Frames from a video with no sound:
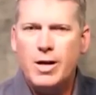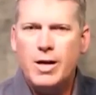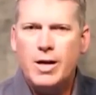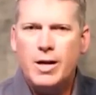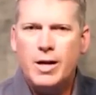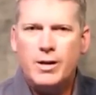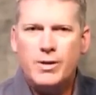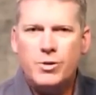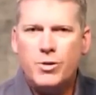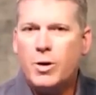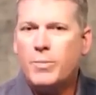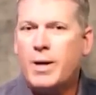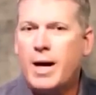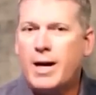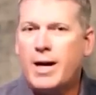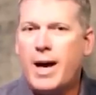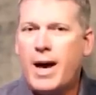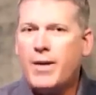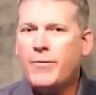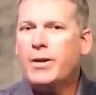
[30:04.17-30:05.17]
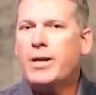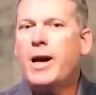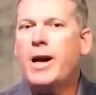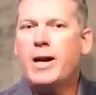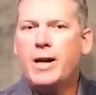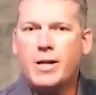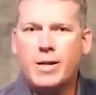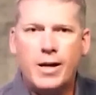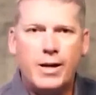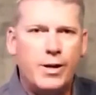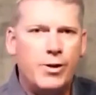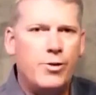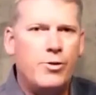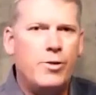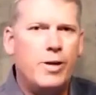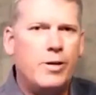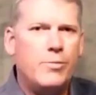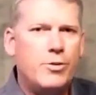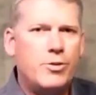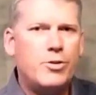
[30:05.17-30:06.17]
And so I'm not advocating that he do
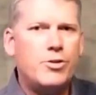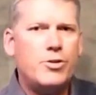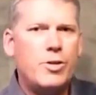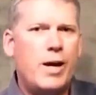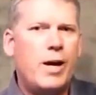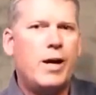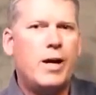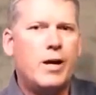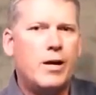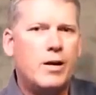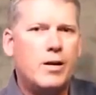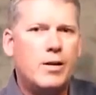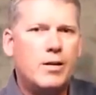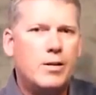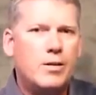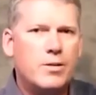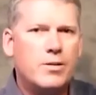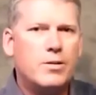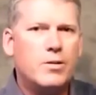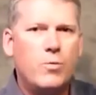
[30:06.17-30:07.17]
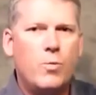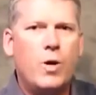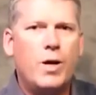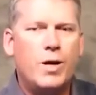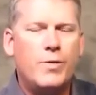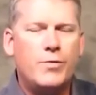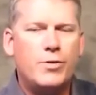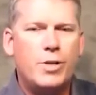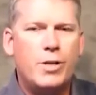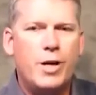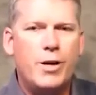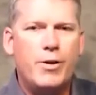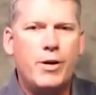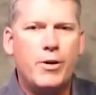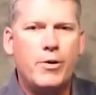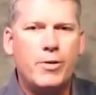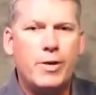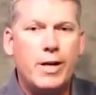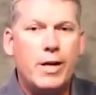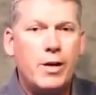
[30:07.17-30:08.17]
that. I'm just saying this is a what-if
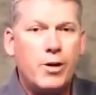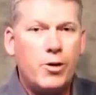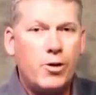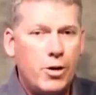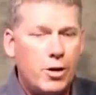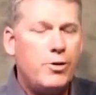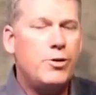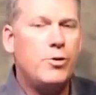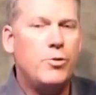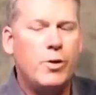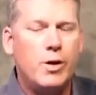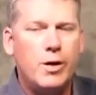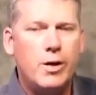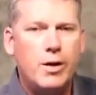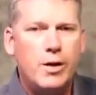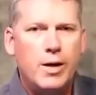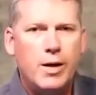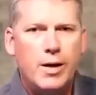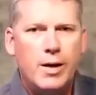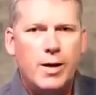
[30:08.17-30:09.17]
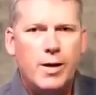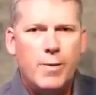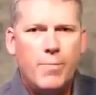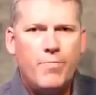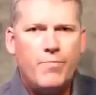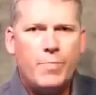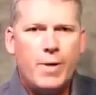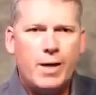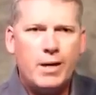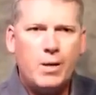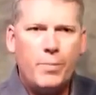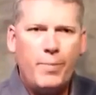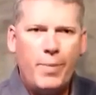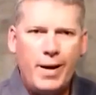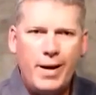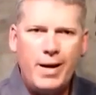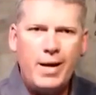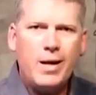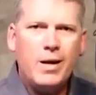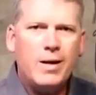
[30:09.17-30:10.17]
scenario, that he could do it. And
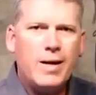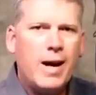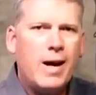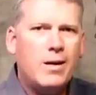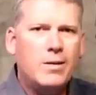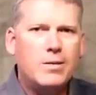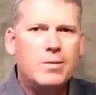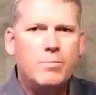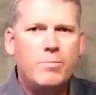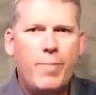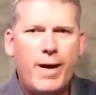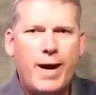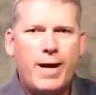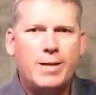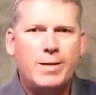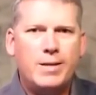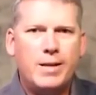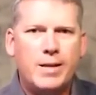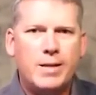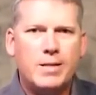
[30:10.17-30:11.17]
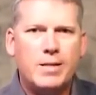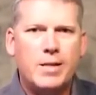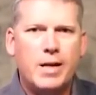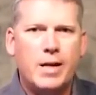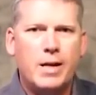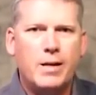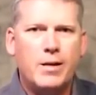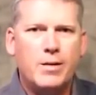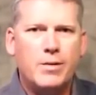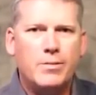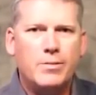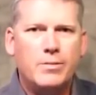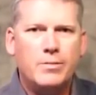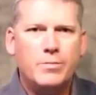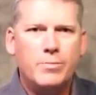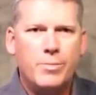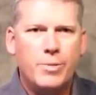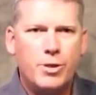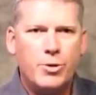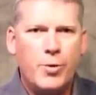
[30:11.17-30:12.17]
depending on how bad things get
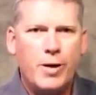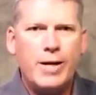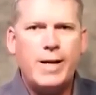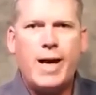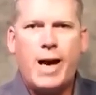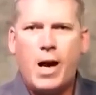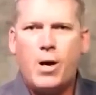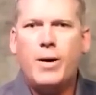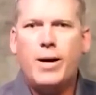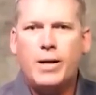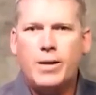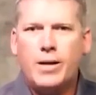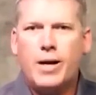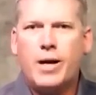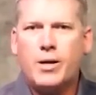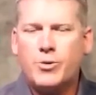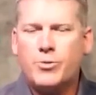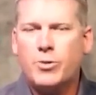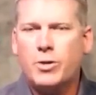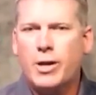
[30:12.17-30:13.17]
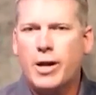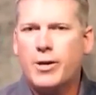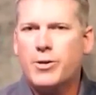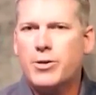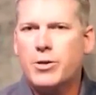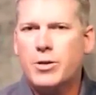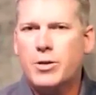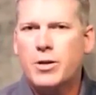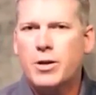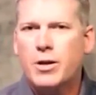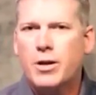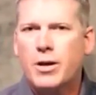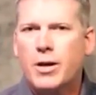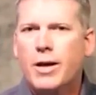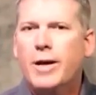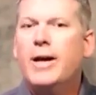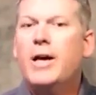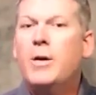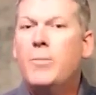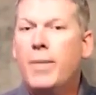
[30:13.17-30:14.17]
between now and the actual election,
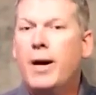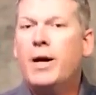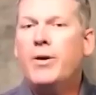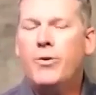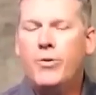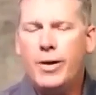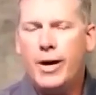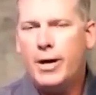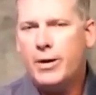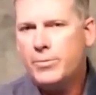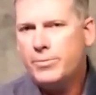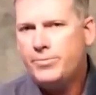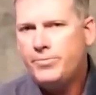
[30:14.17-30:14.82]
he may do that.